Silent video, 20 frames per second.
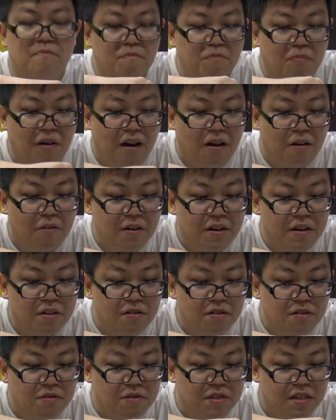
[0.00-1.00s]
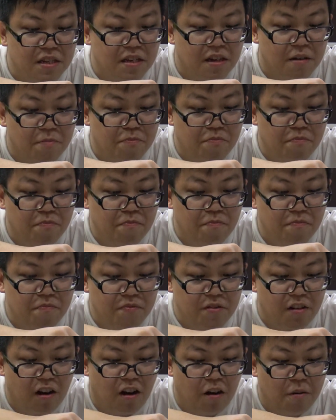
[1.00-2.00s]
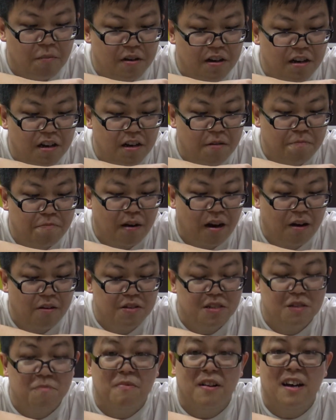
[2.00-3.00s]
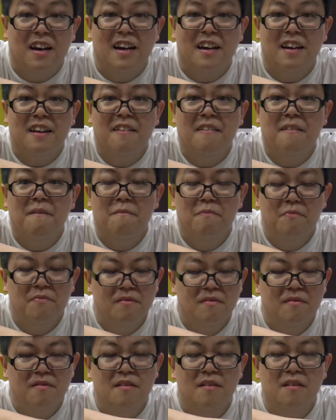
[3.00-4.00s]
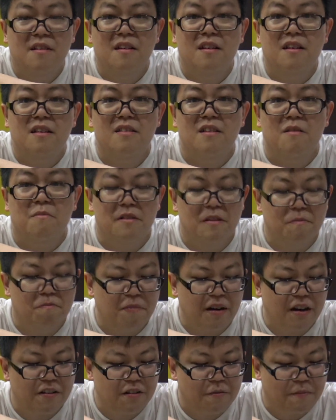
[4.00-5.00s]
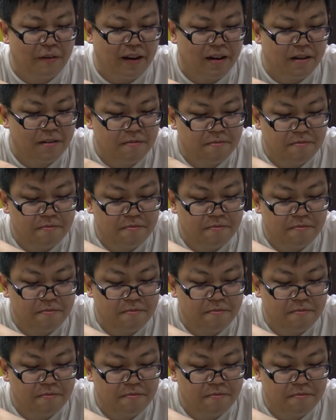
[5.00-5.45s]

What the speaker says: power it using a normal power supply, normal battery pack.